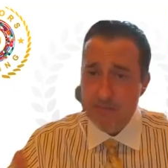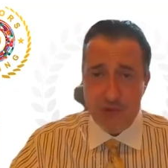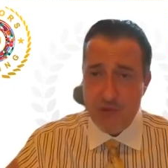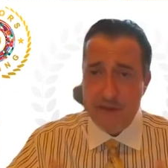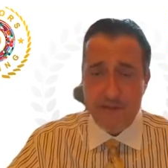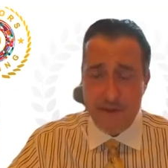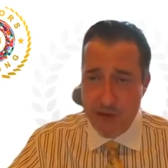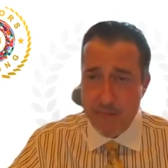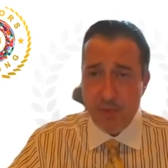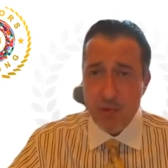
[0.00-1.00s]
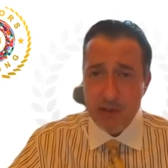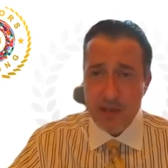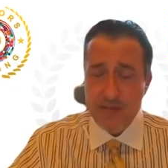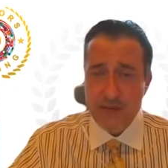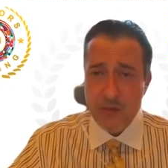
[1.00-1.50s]
treated very
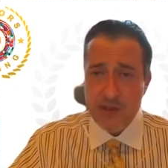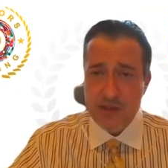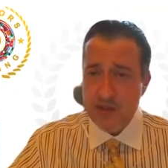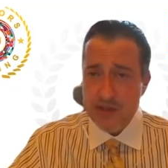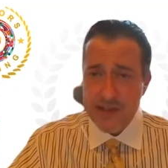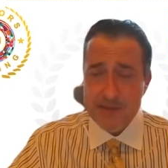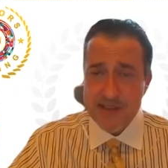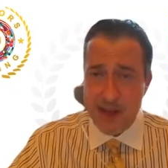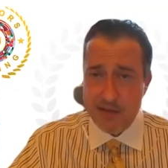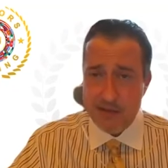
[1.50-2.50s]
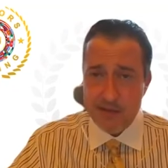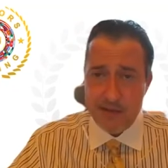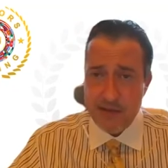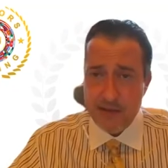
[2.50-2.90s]
poorly with substandard